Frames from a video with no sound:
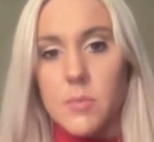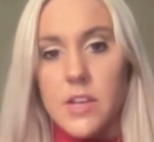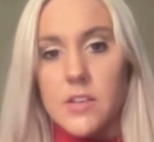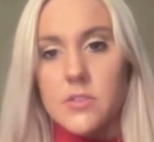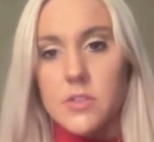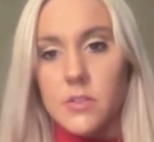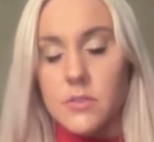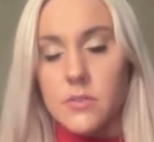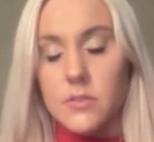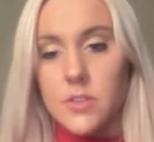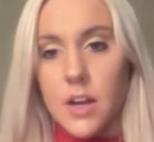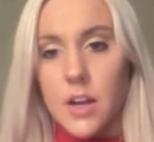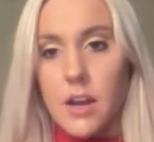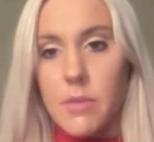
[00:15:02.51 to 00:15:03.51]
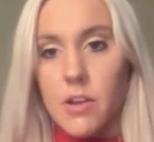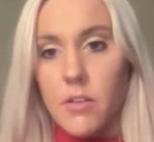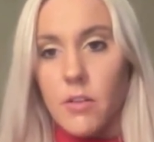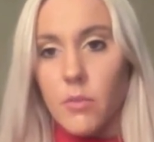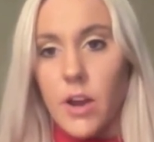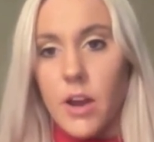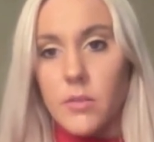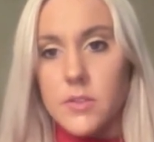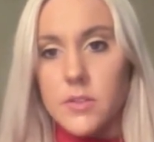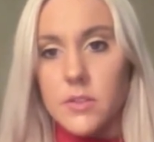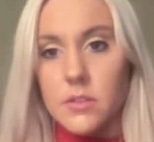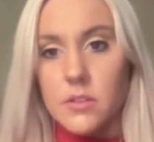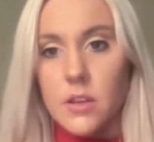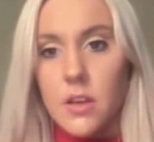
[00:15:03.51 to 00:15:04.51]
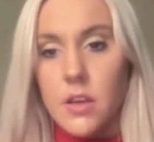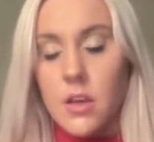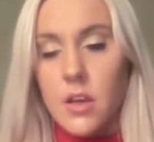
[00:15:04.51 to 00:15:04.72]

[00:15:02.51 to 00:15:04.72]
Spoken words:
based on timing on routes and